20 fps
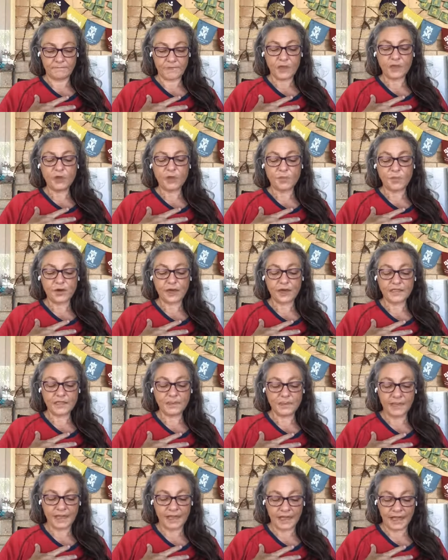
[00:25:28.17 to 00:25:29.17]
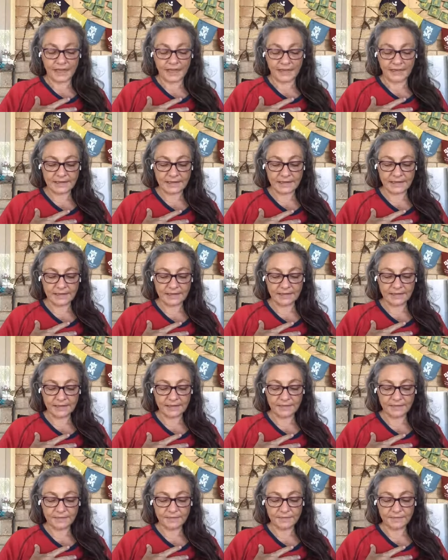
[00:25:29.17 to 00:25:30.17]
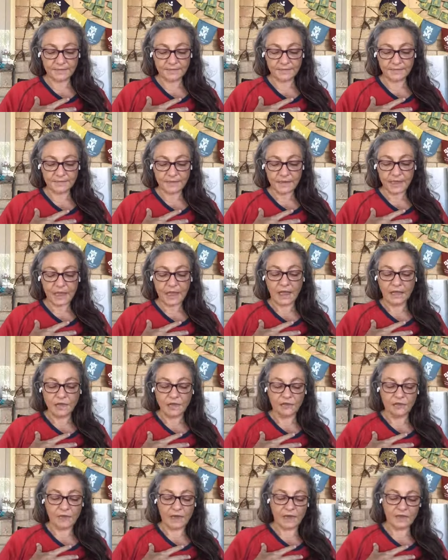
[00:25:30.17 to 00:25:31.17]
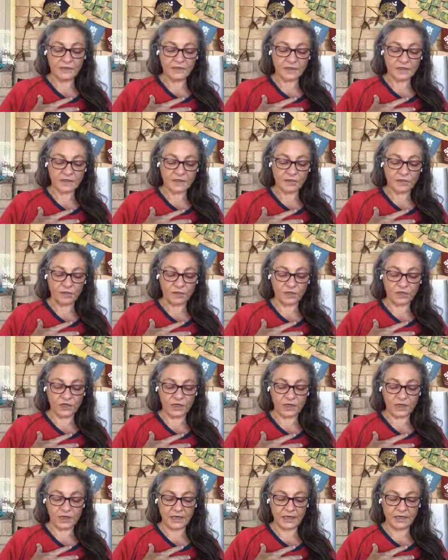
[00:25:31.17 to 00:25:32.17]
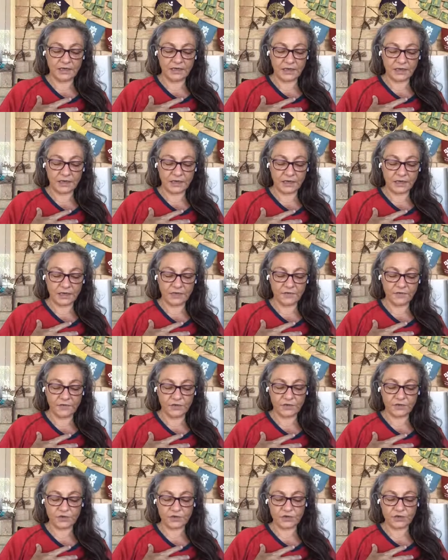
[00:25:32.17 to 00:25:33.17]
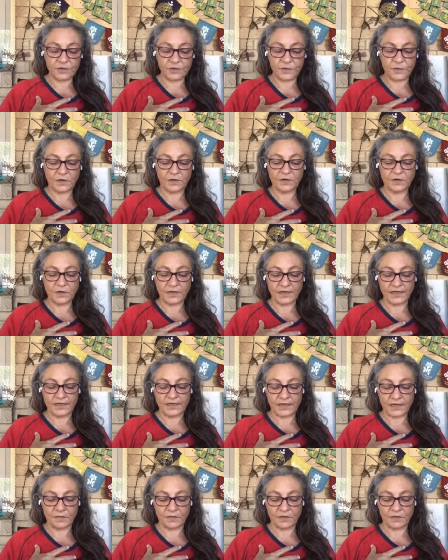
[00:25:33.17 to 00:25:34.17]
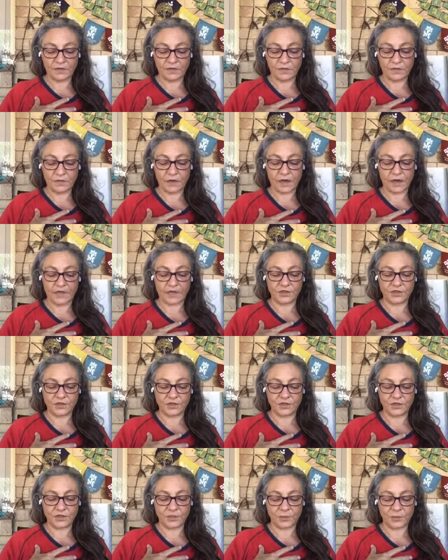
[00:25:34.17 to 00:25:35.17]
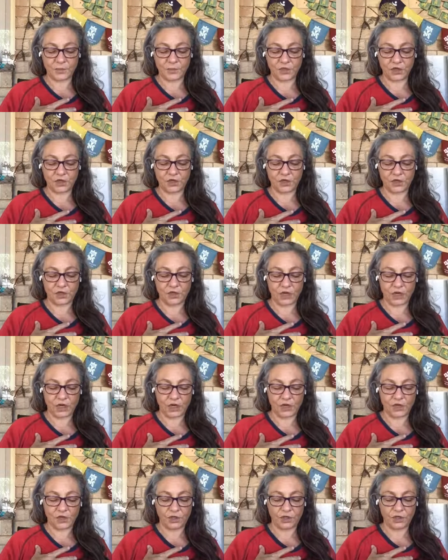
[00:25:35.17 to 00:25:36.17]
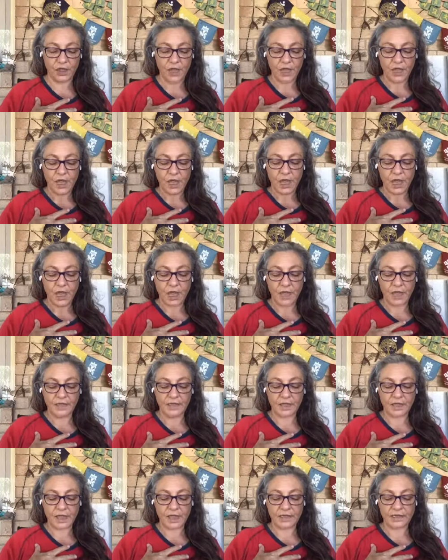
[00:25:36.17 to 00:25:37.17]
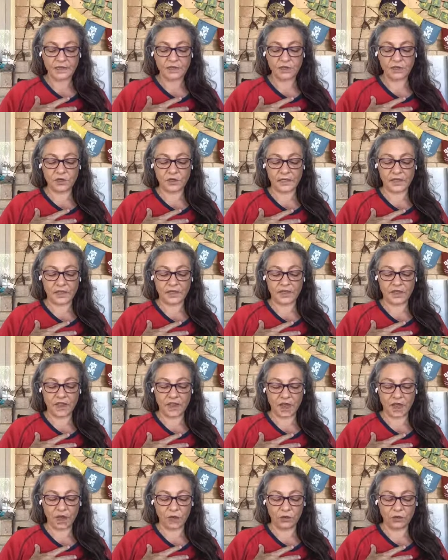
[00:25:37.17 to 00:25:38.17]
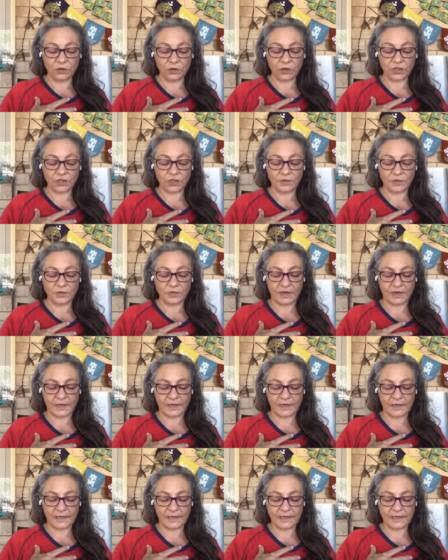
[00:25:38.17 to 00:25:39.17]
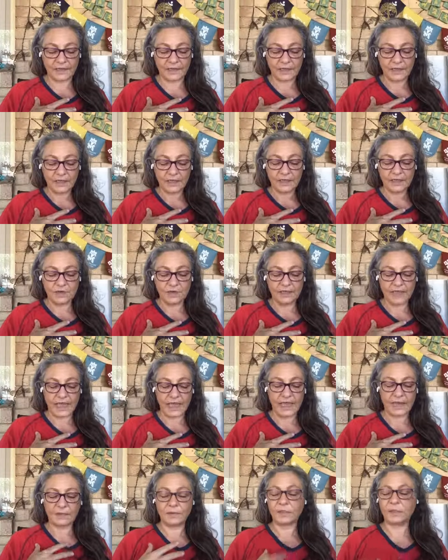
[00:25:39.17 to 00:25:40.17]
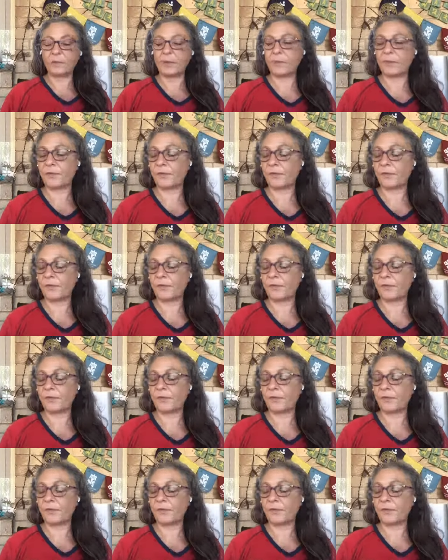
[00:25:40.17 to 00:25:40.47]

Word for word: Your prayers are being answered and you've manifested all you need in your life. Your true spirituality has come to the fore. Angels are supporting you, guiding you. Uh, they're asking you to allow the old to be released so it's able to be